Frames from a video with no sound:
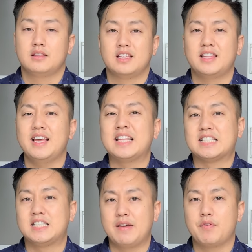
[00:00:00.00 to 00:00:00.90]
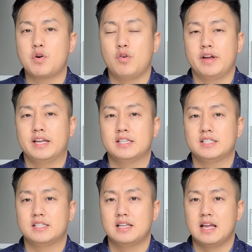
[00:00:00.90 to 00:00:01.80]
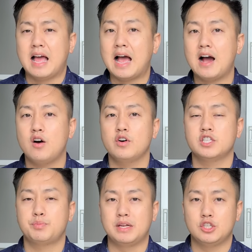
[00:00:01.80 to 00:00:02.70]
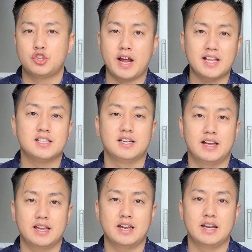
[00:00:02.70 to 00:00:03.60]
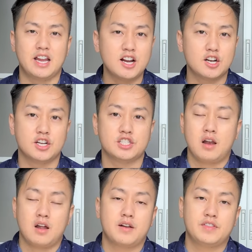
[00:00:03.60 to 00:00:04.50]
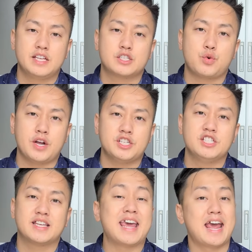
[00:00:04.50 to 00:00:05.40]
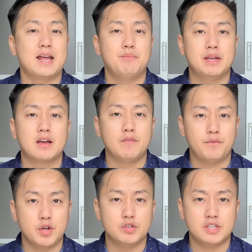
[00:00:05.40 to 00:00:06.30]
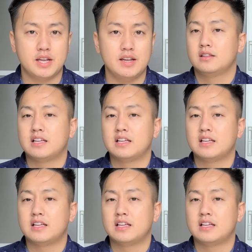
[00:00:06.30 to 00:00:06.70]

The thing that's difficult is how it's being translated in English. A lot of these questions can be confusing.